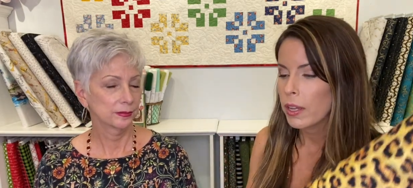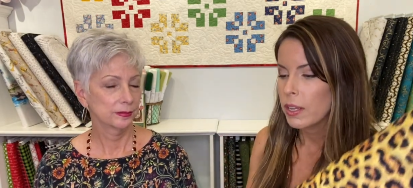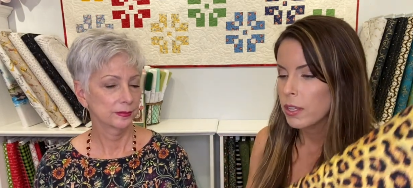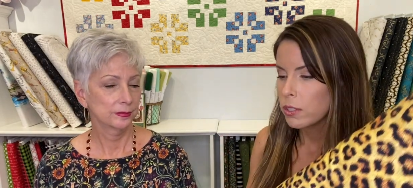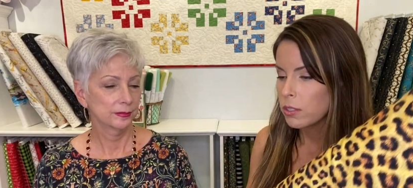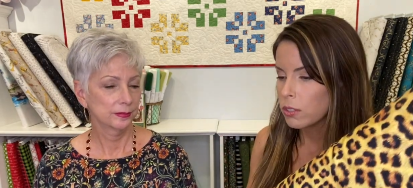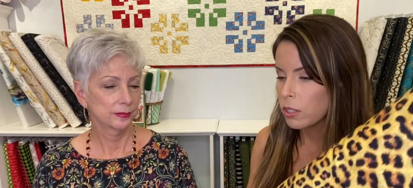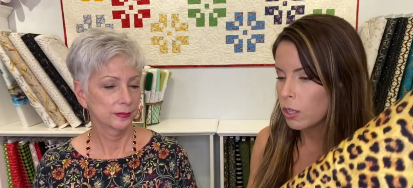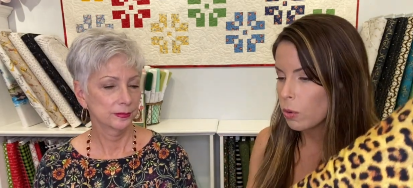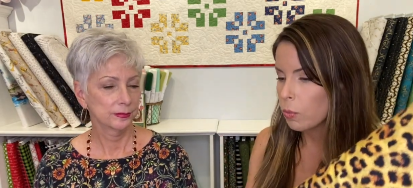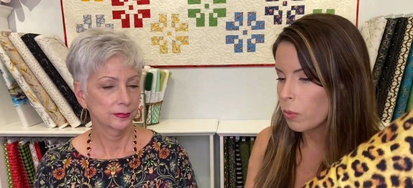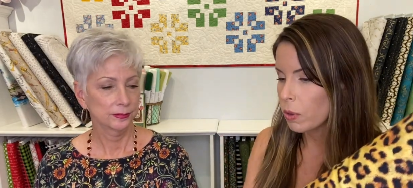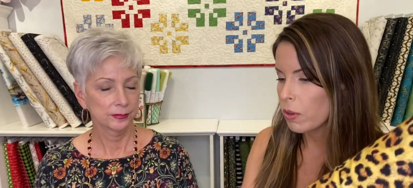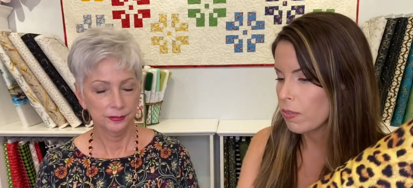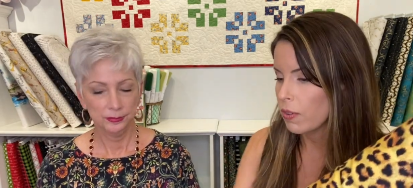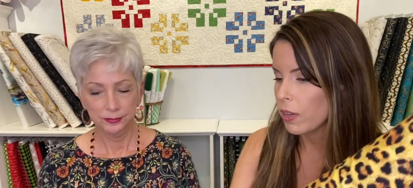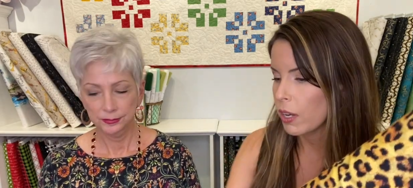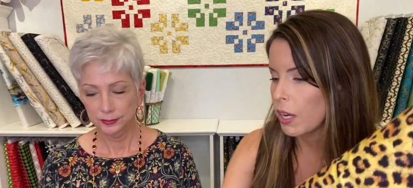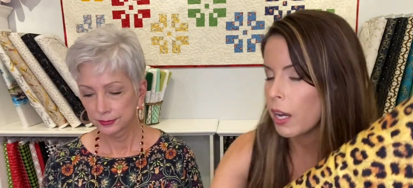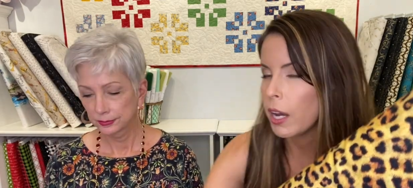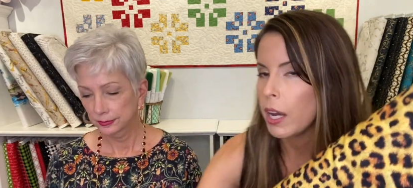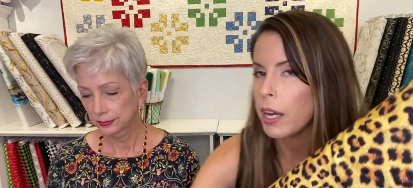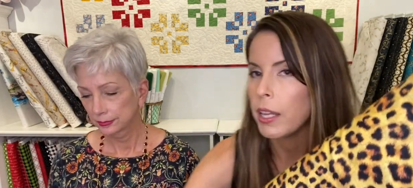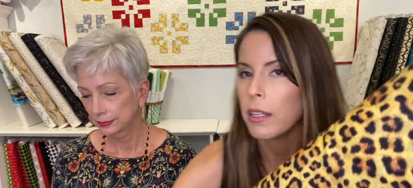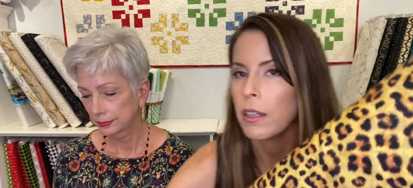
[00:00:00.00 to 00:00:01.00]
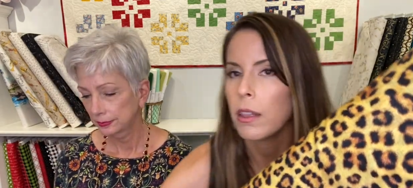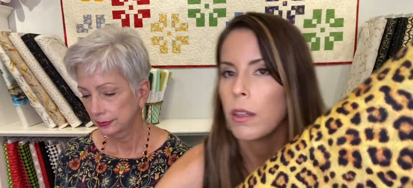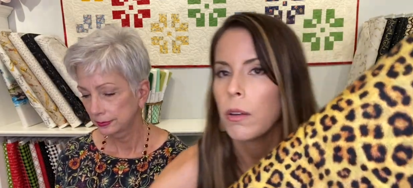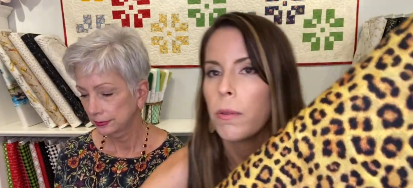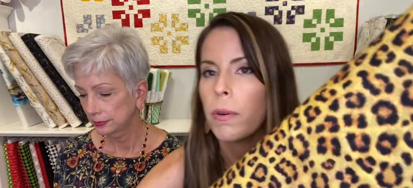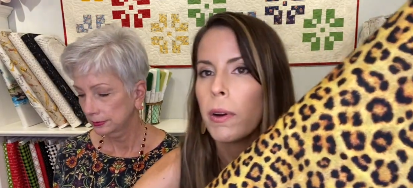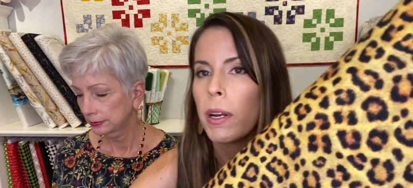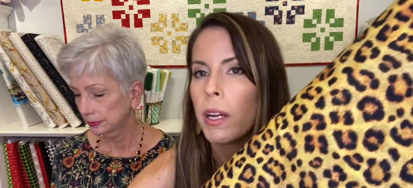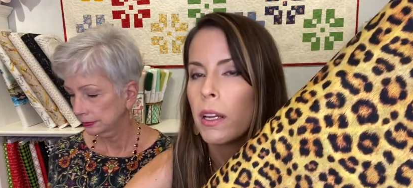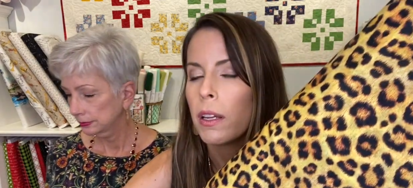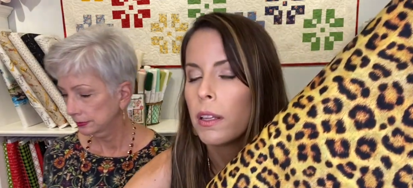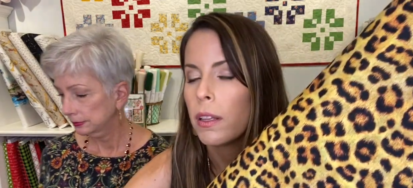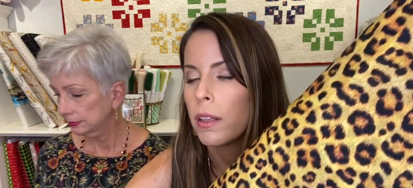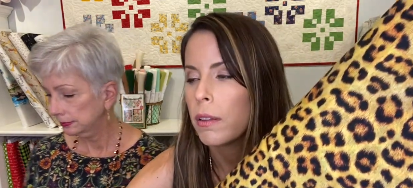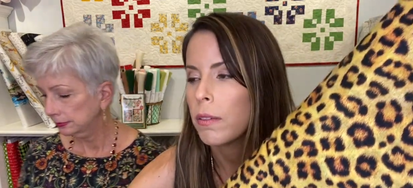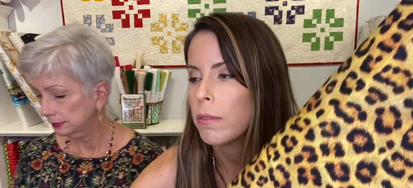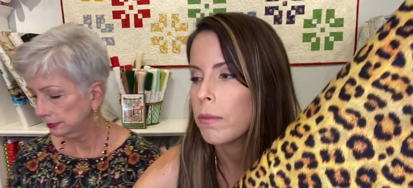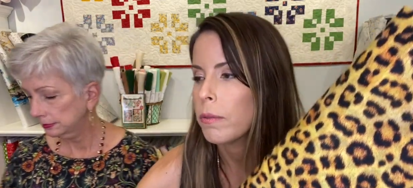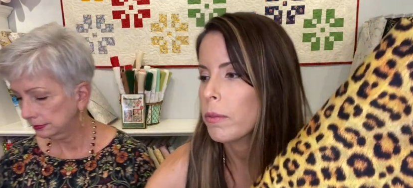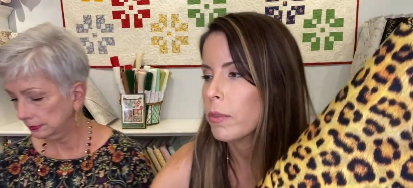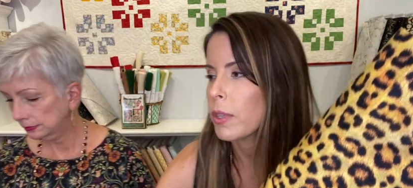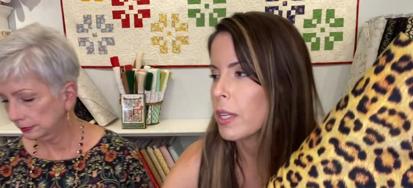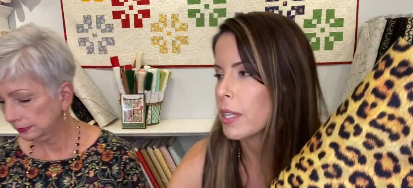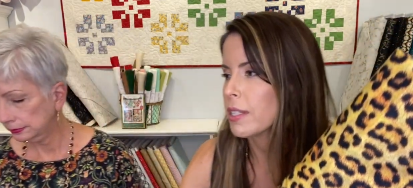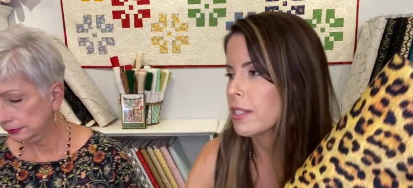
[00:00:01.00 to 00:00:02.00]
Speaker 1: So we've got the
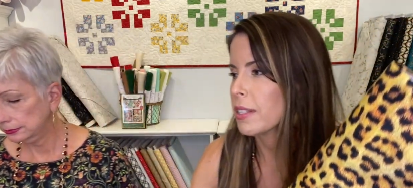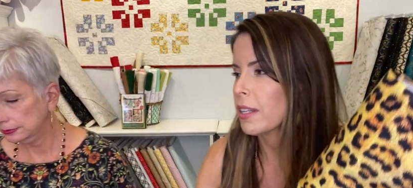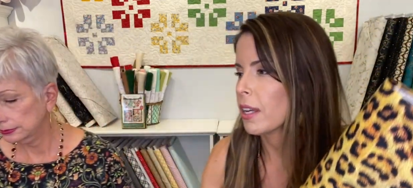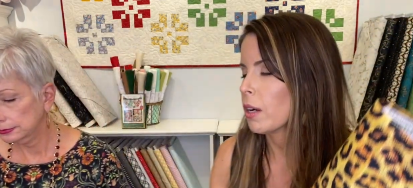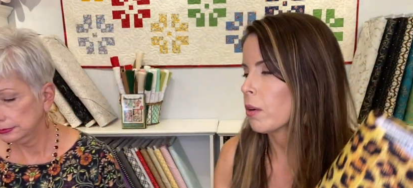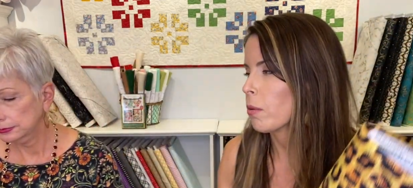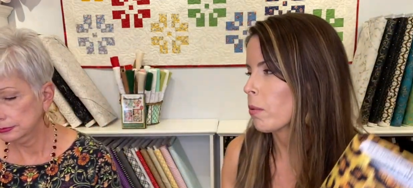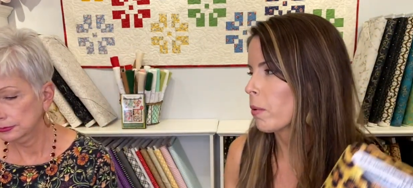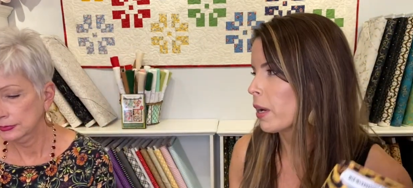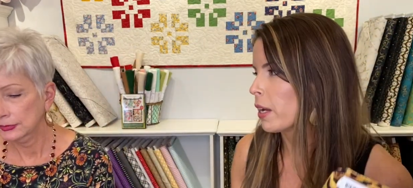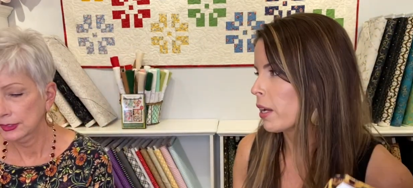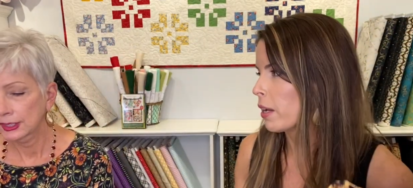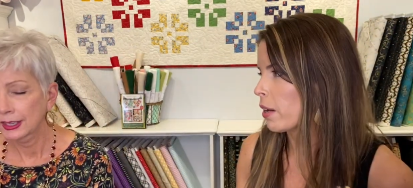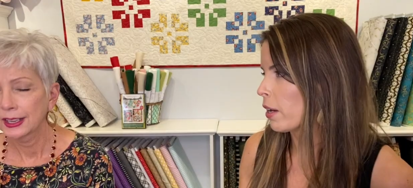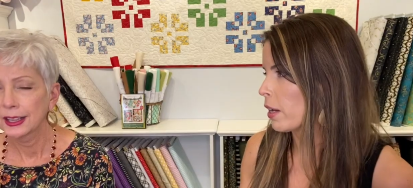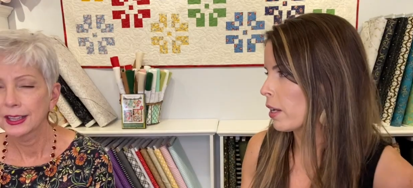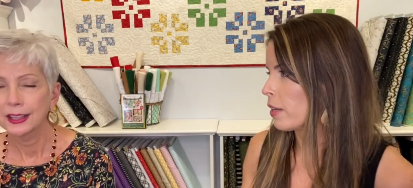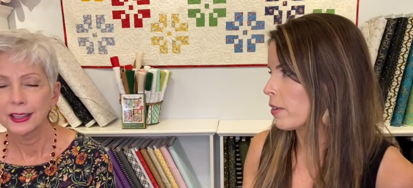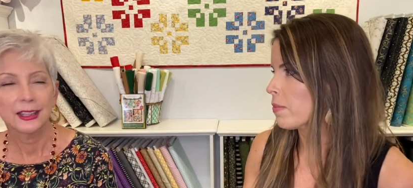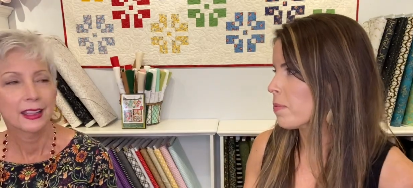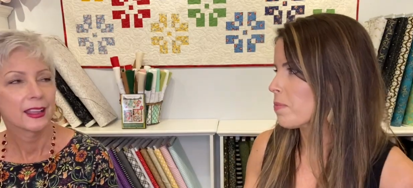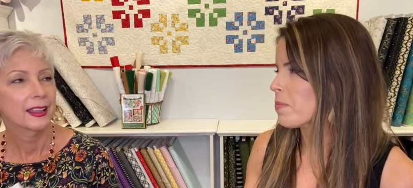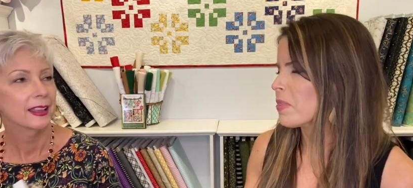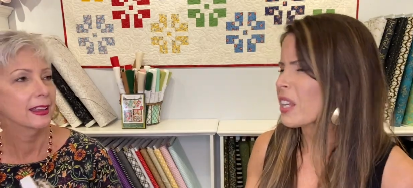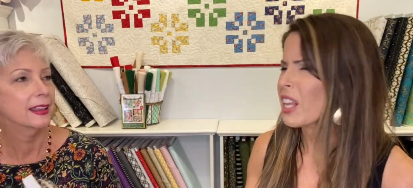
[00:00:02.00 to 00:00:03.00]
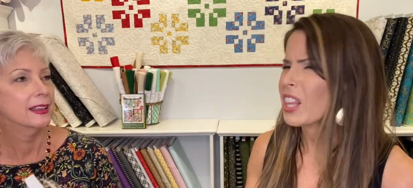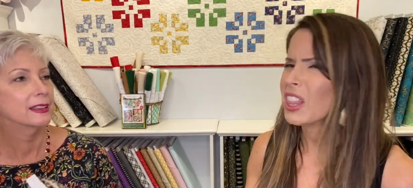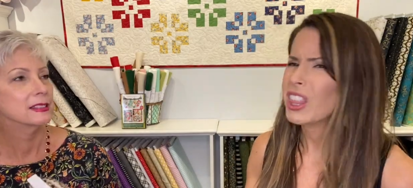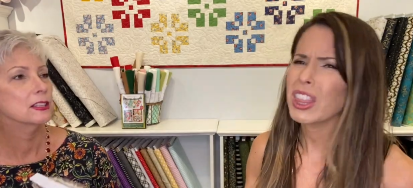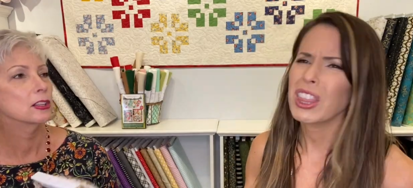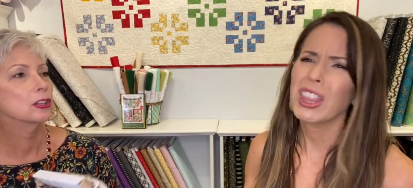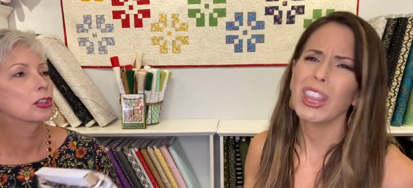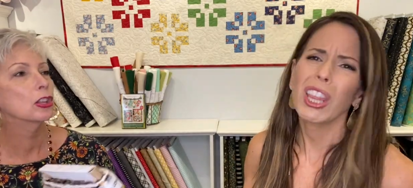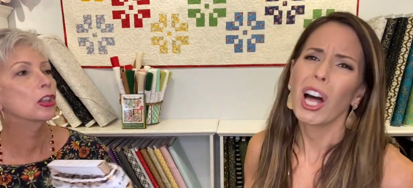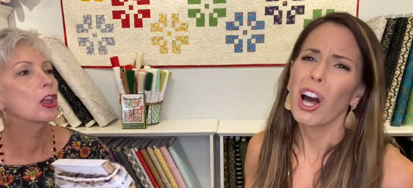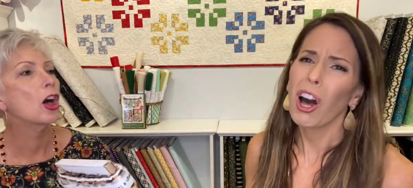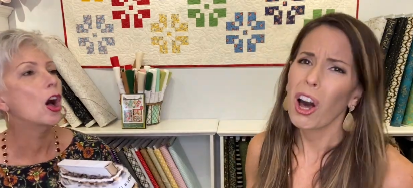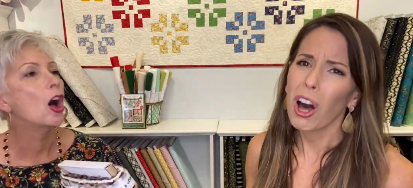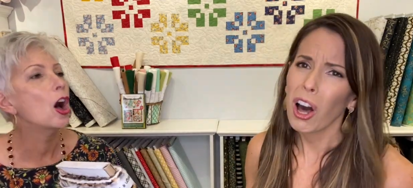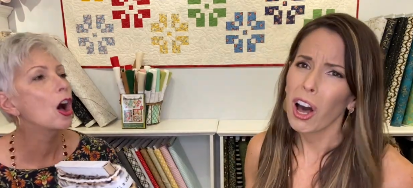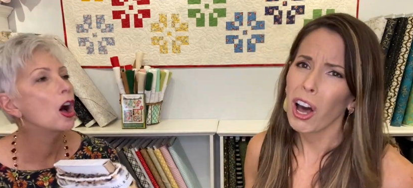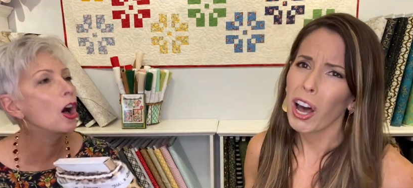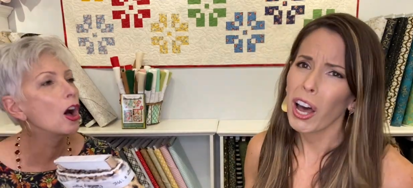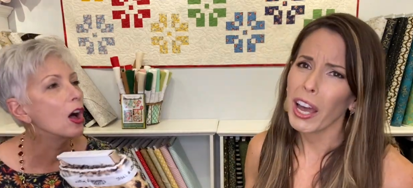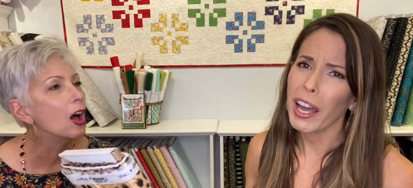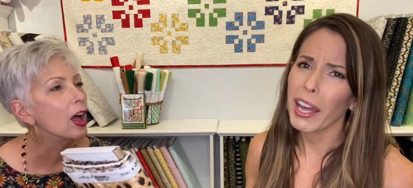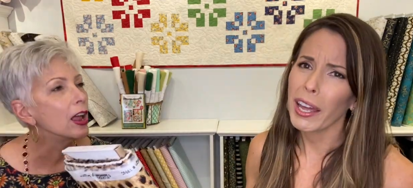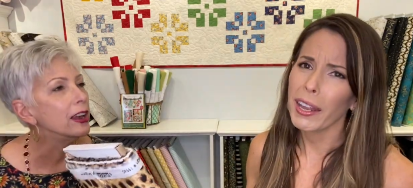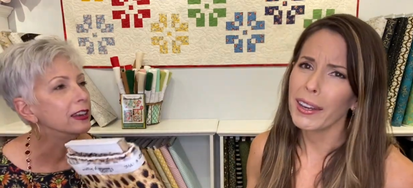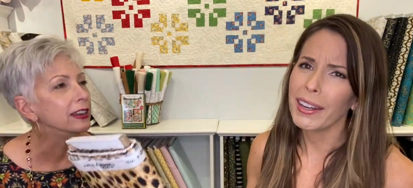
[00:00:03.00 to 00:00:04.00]
it's not rayon. It's
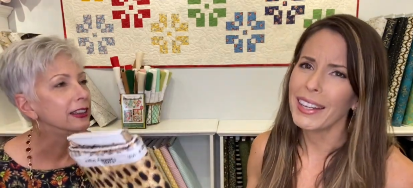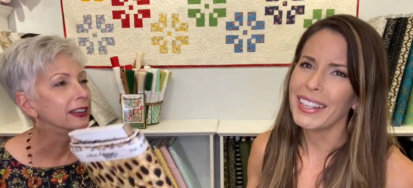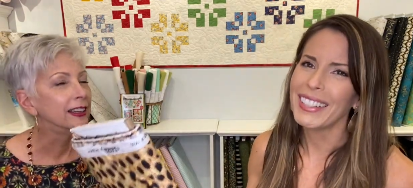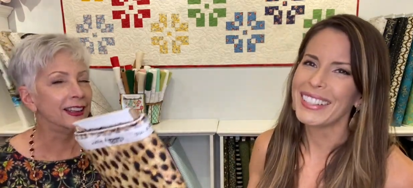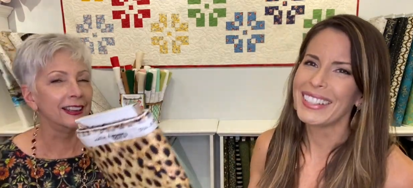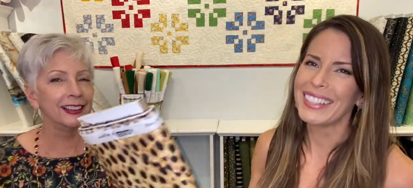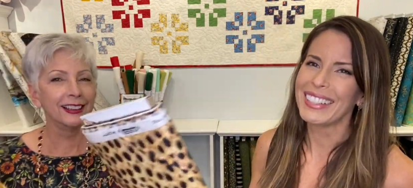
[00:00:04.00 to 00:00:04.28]
lawn. lawn.